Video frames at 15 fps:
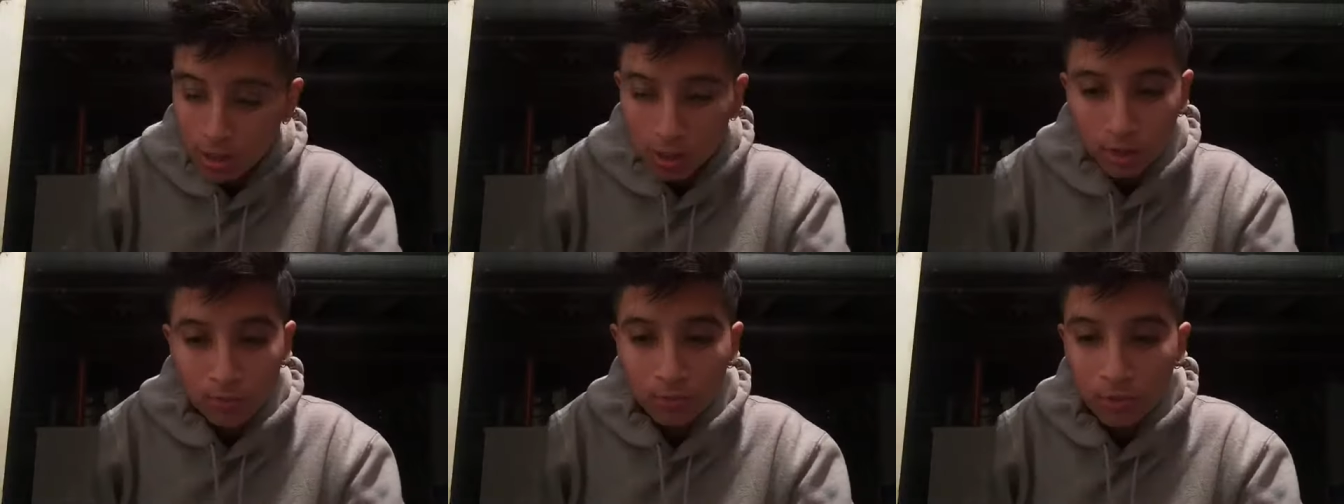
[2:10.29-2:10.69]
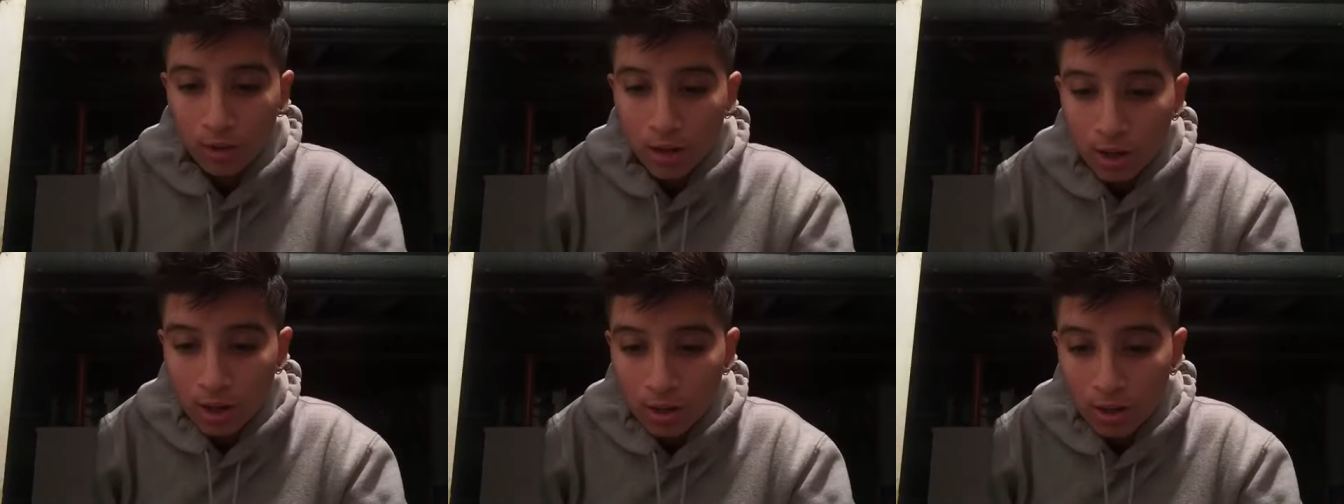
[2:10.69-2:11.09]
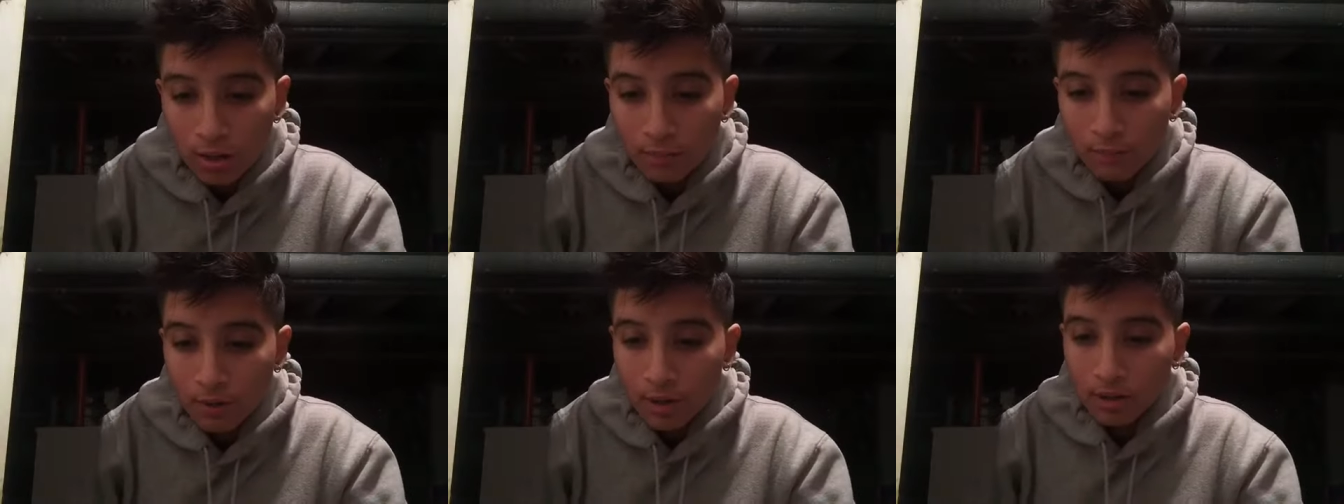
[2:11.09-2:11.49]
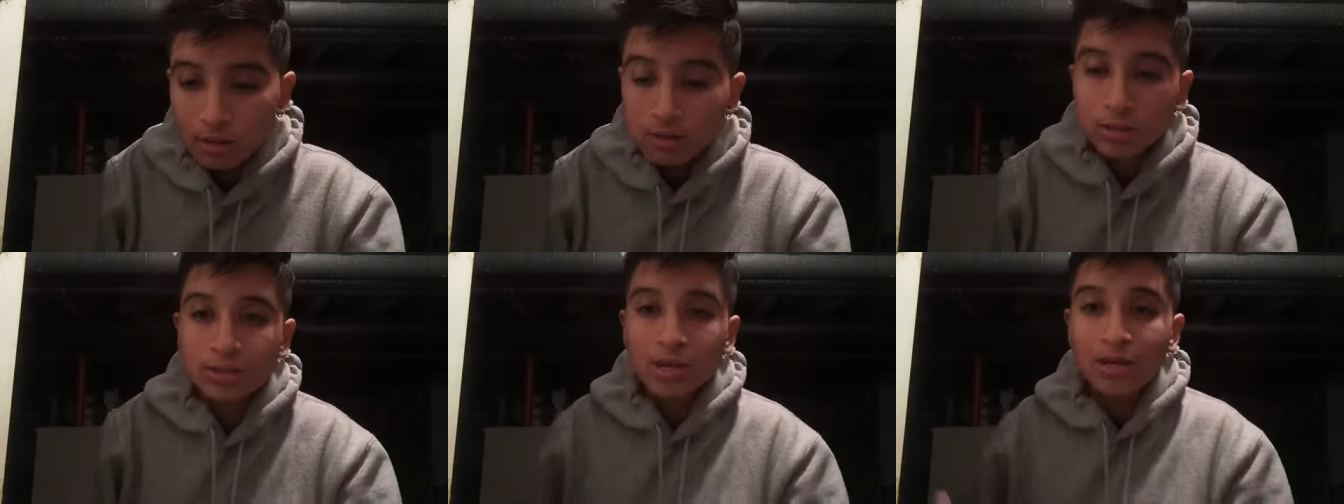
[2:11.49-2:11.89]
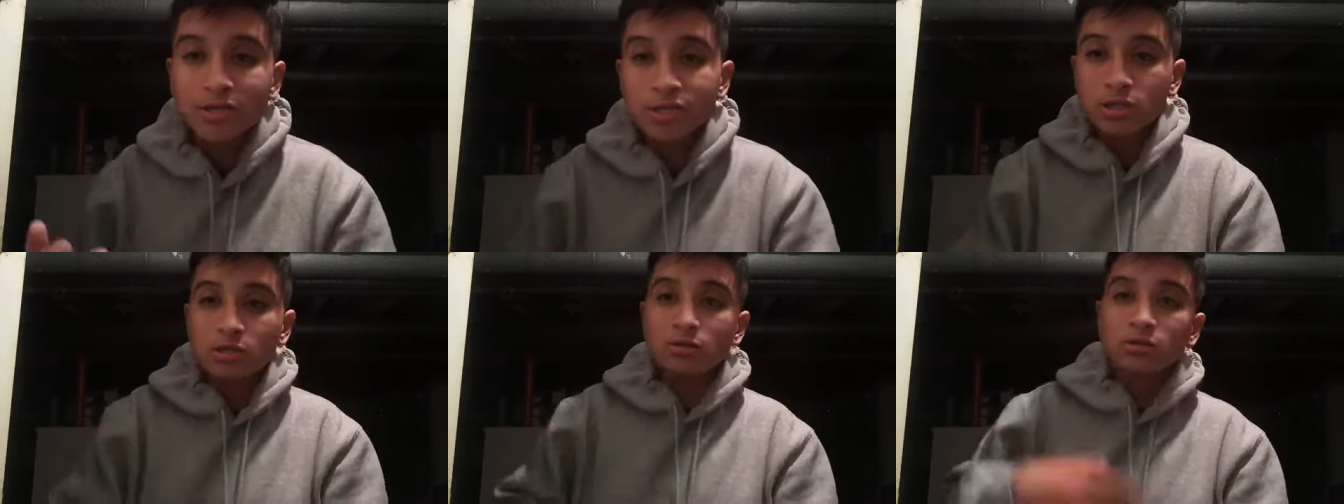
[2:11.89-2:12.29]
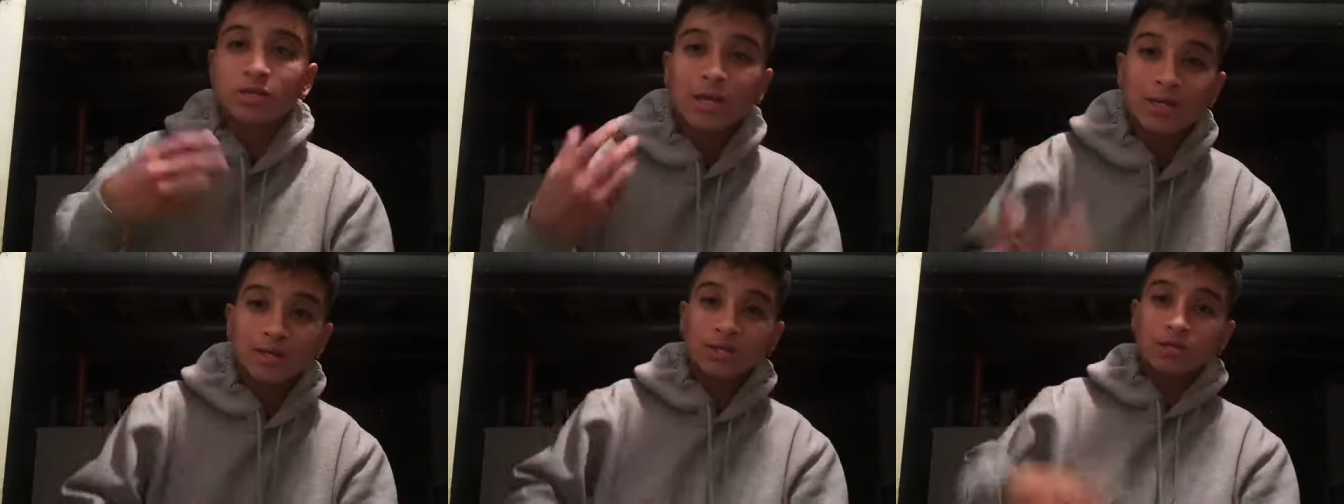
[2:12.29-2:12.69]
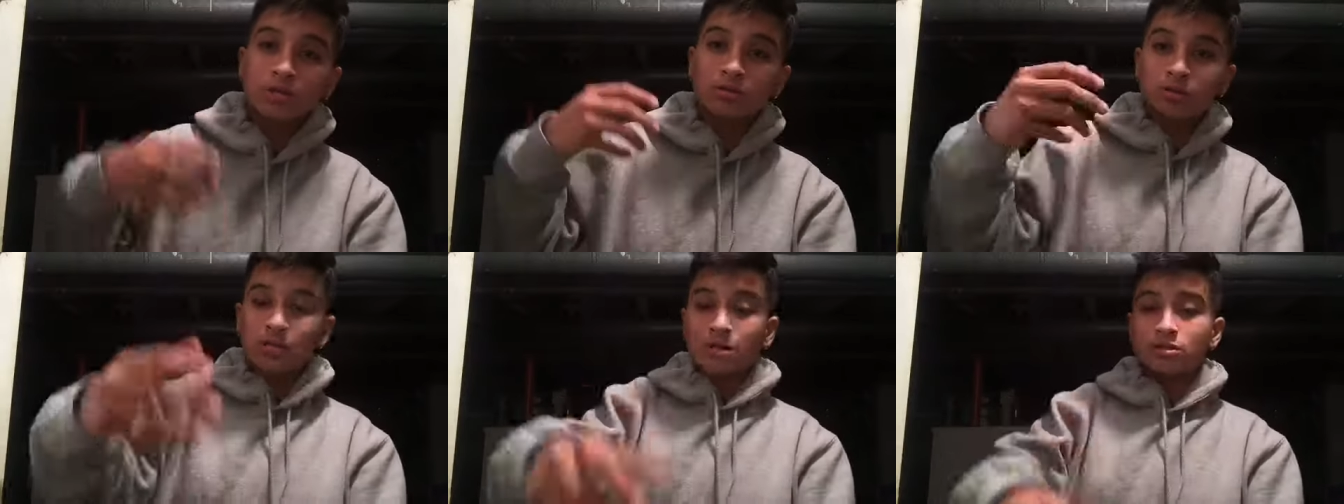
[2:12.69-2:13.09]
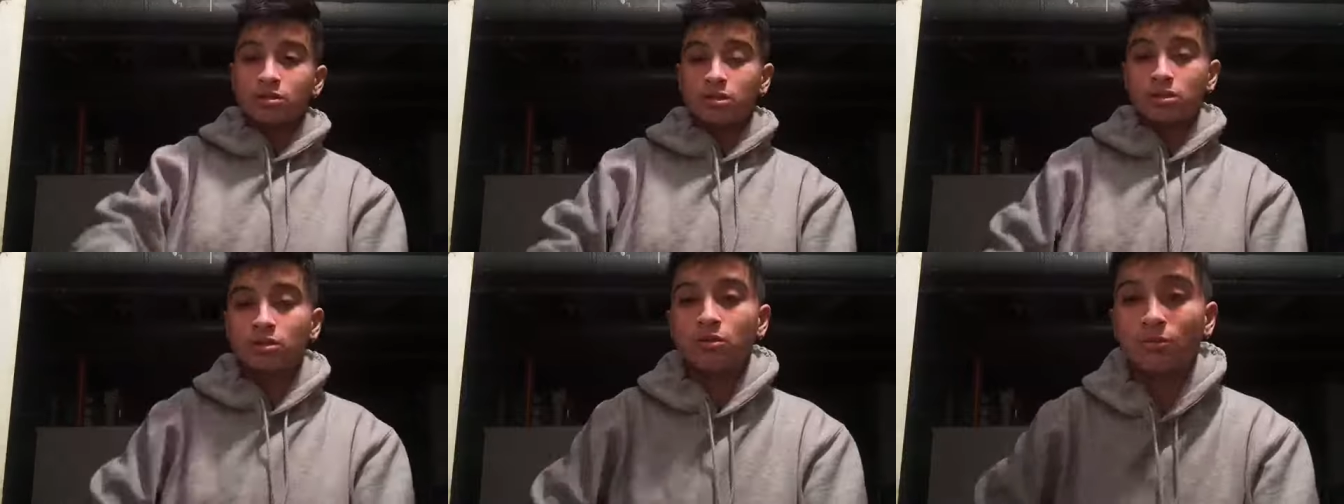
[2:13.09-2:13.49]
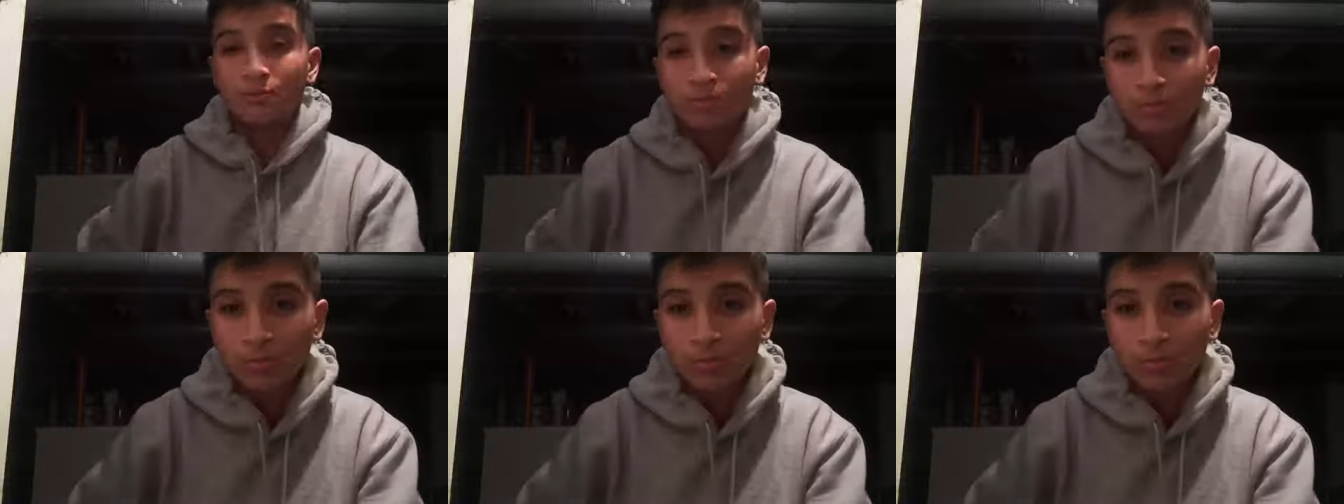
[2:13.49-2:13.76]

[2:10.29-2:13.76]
keep your head up and it's testing you, testing you, testing you.